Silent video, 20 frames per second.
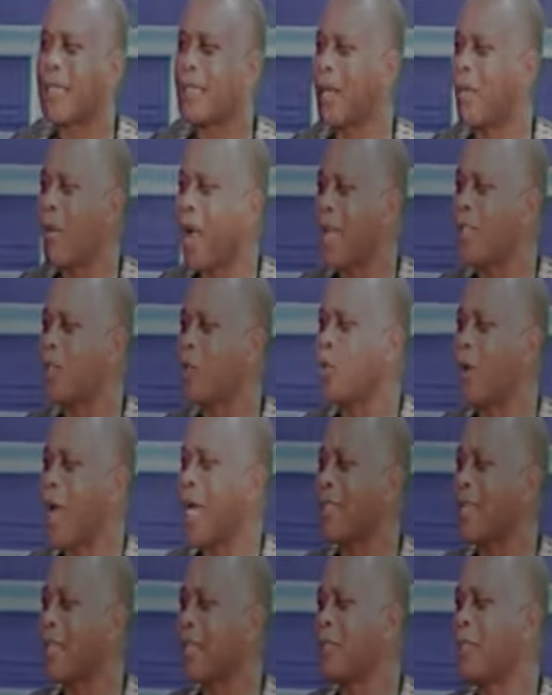why did you
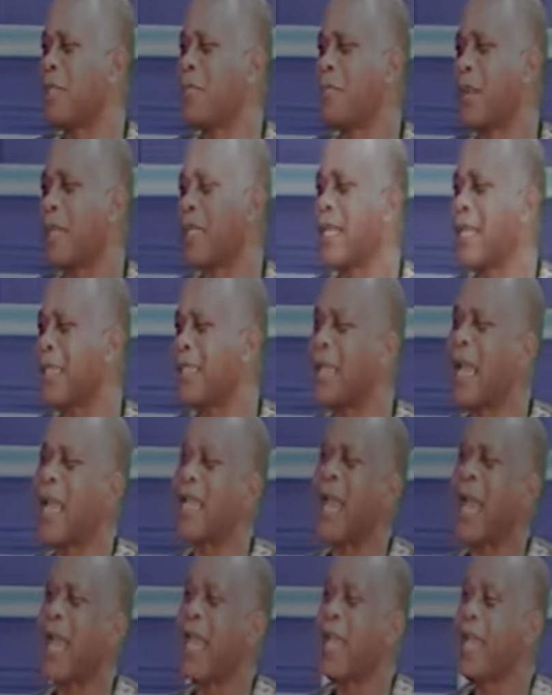address me as president? He said
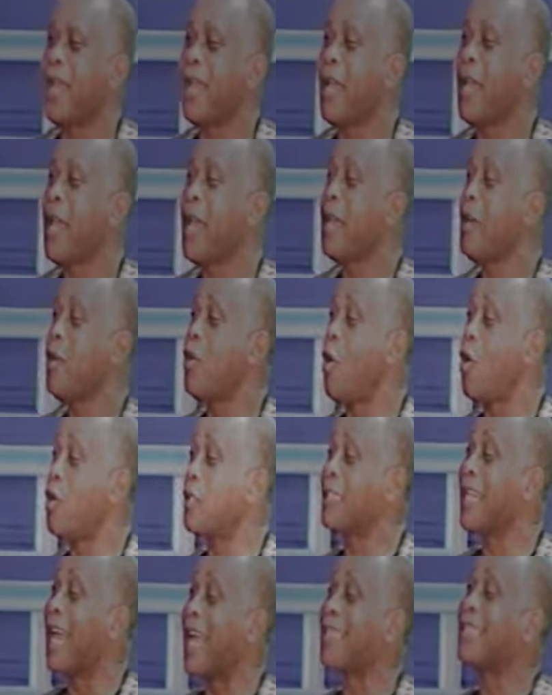that he knows
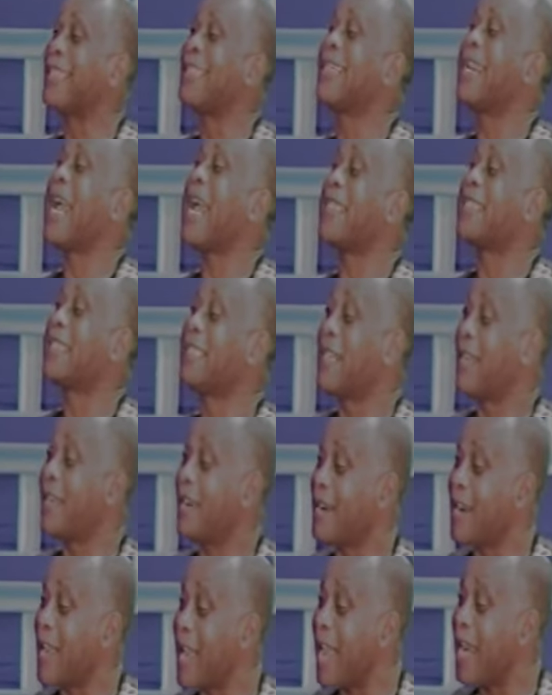that
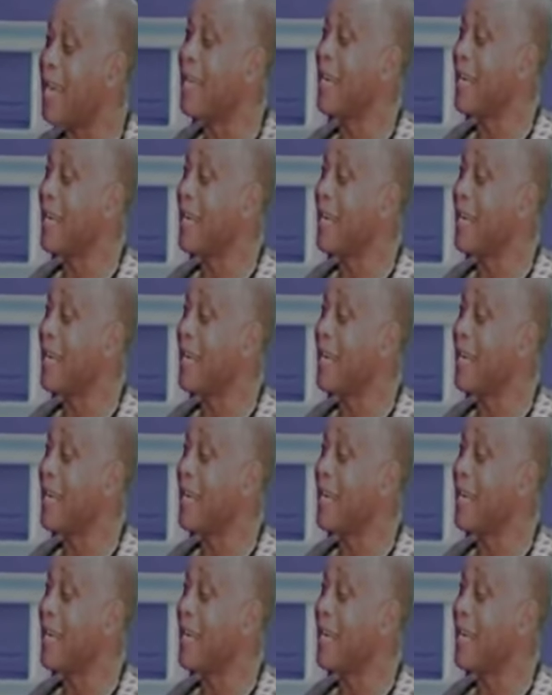Nigerian